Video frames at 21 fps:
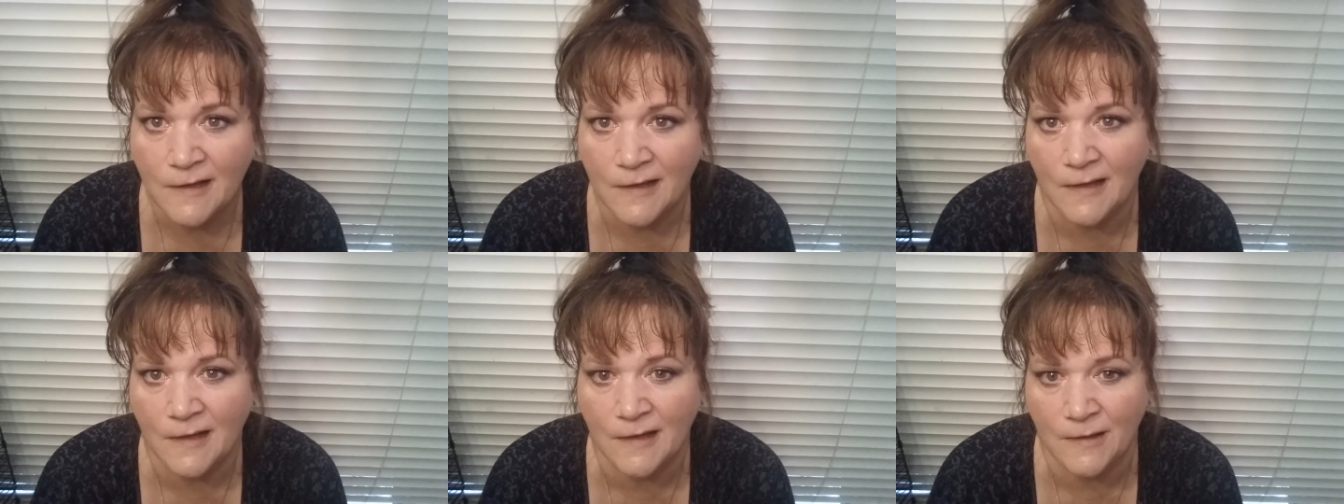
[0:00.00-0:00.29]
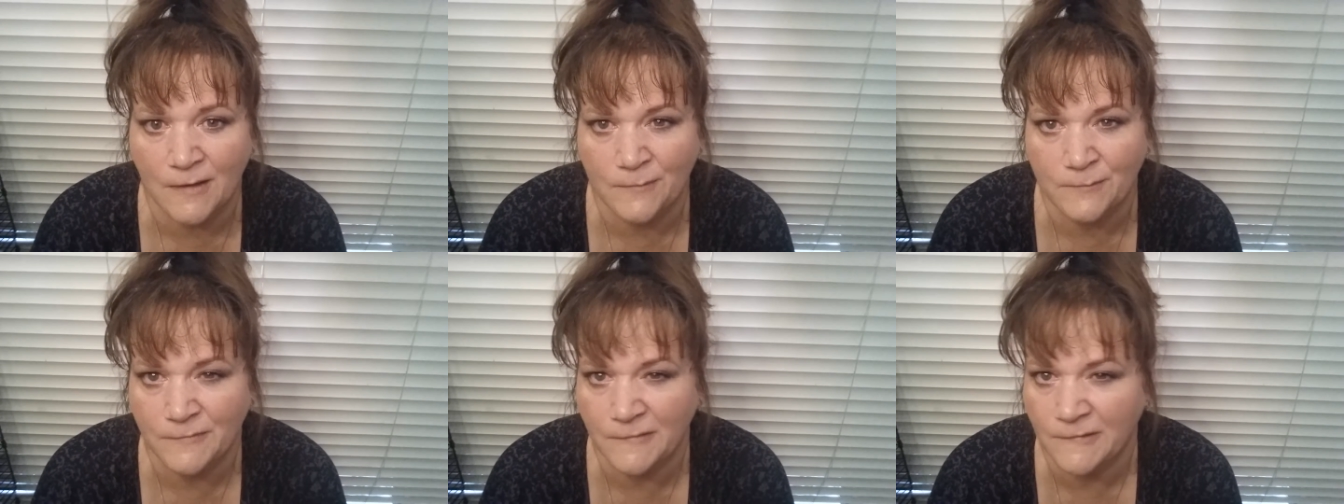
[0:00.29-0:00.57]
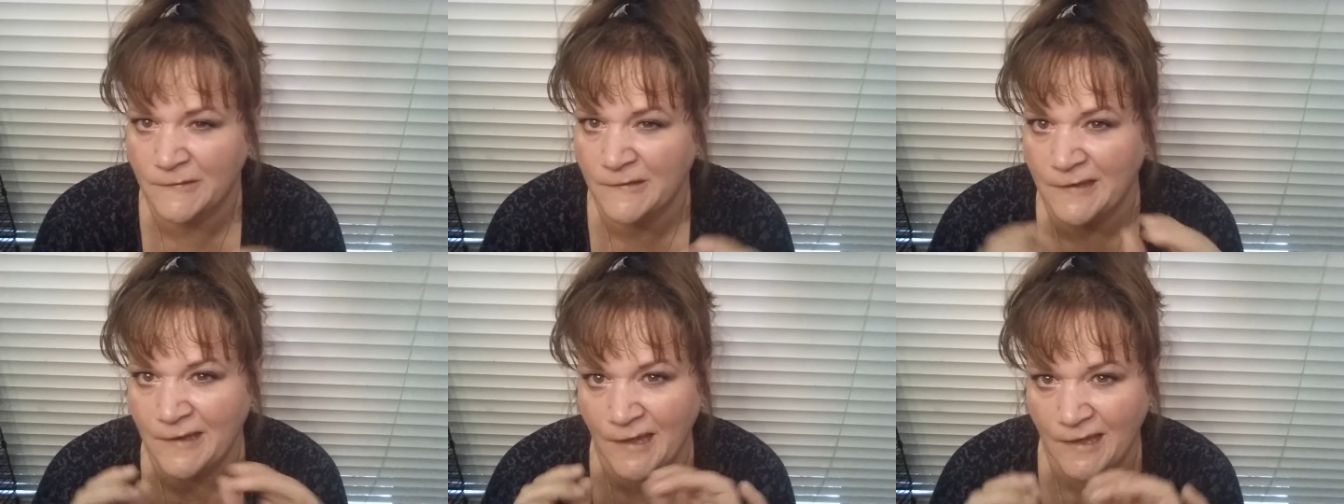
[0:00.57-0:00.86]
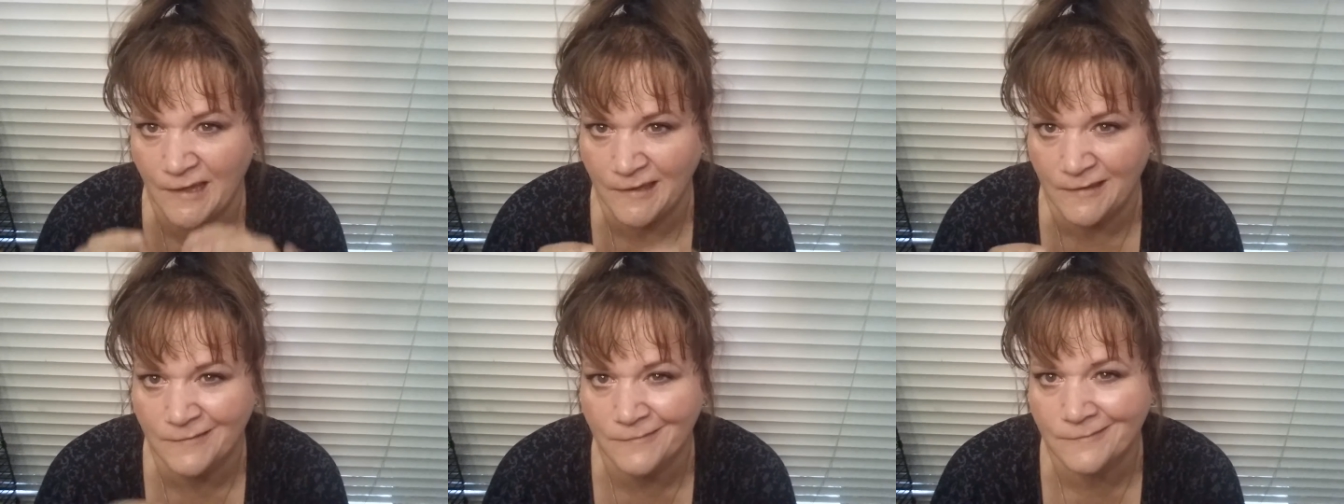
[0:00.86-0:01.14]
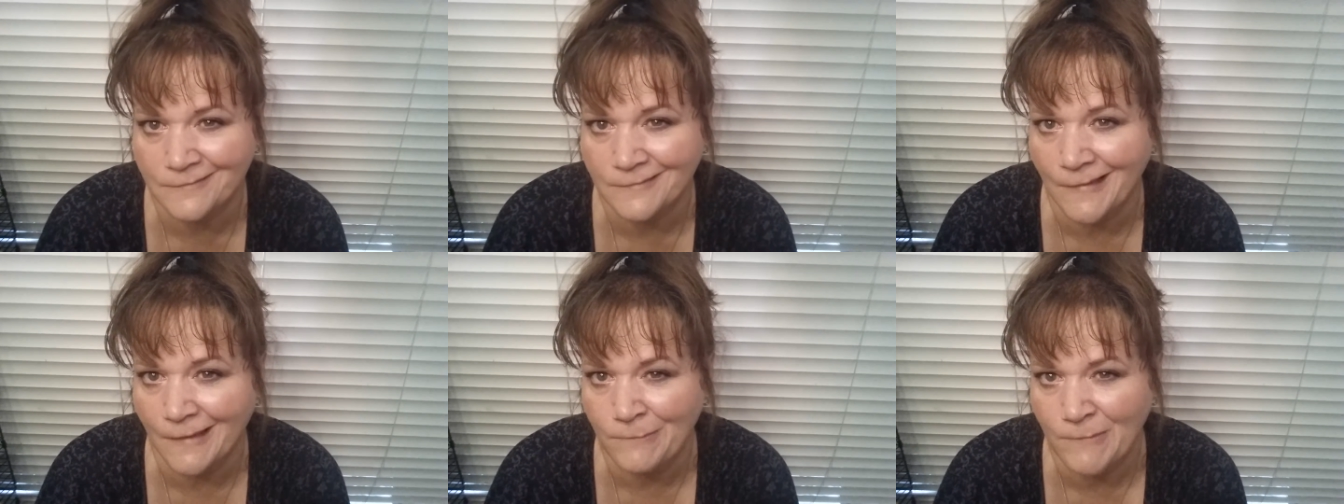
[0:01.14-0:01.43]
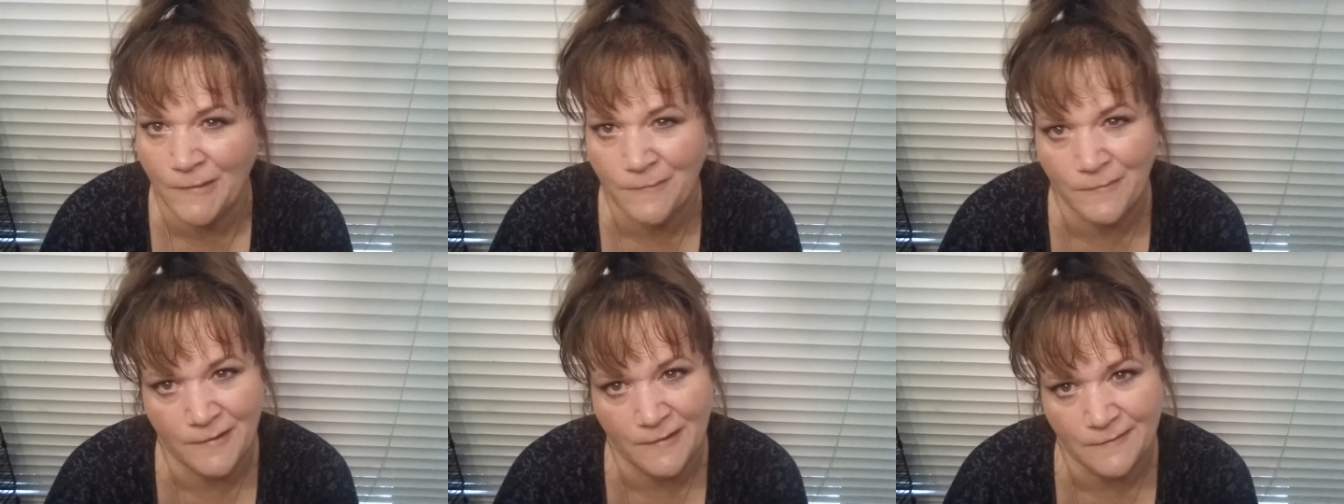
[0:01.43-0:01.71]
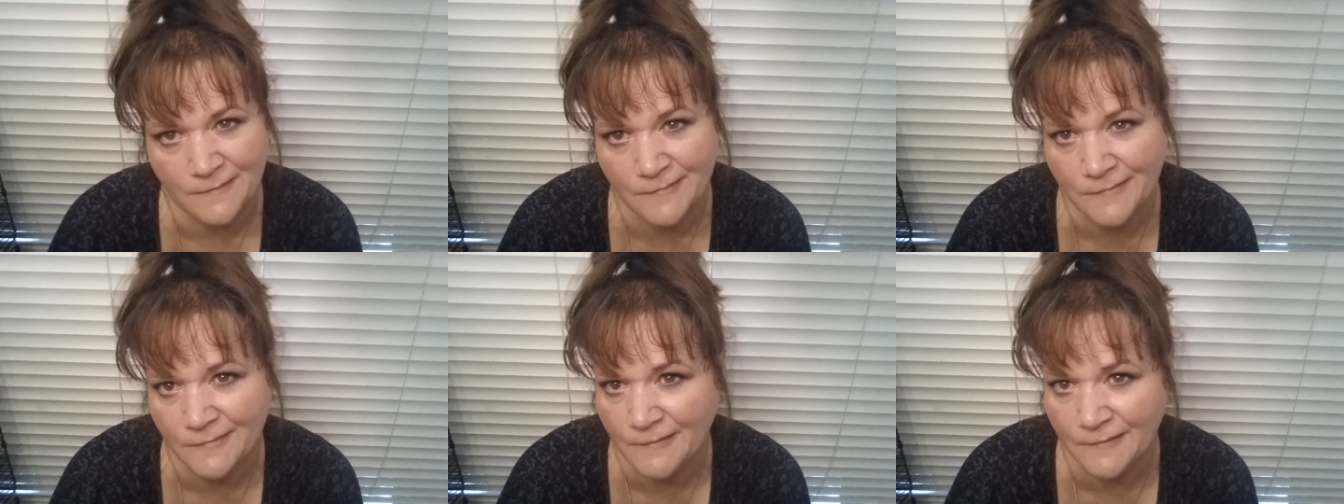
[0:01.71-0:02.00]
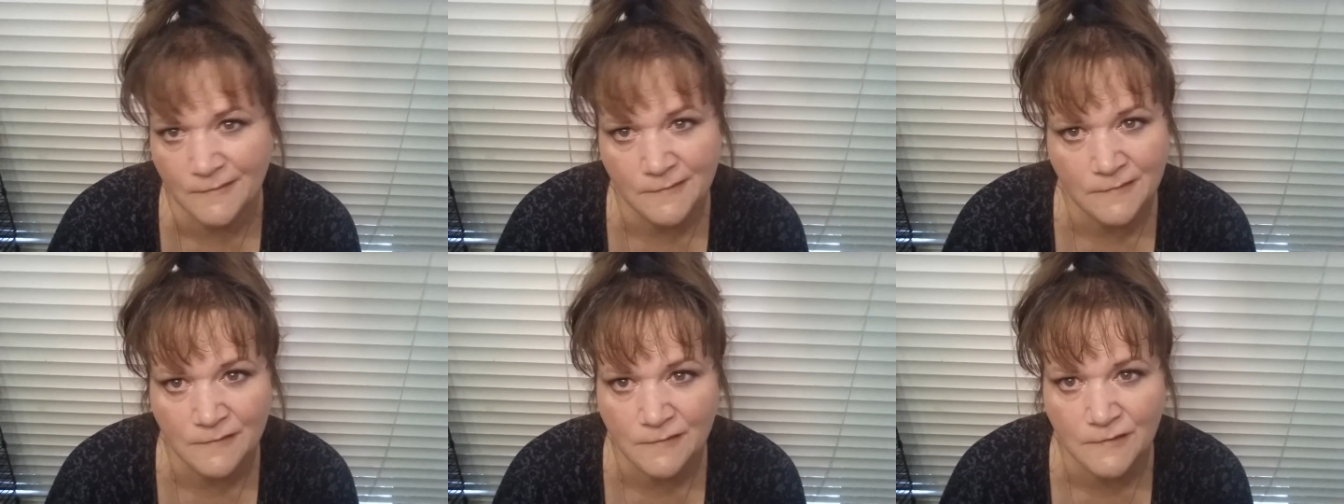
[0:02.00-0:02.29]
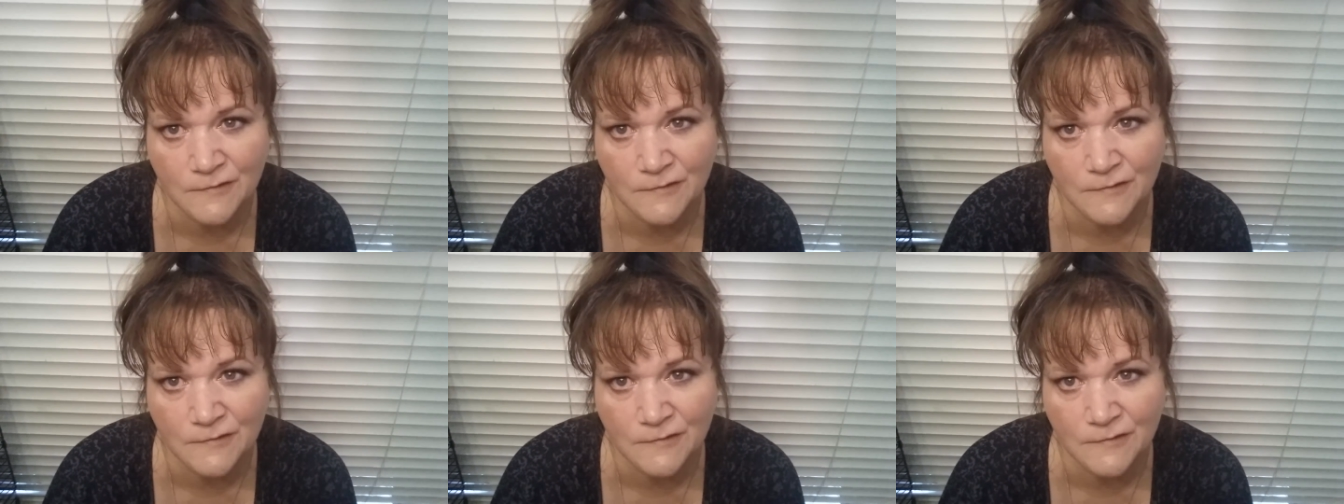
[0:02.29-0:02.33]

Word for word: Um, today, maybe it's the,